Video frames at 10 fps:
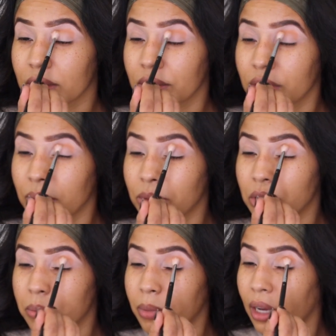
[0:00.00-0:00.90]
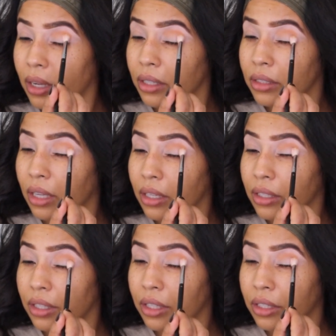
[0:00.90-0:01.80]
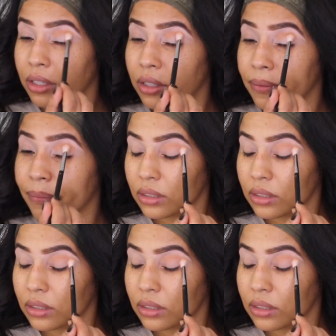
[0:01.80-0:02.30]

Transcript: So I'm just patting that in.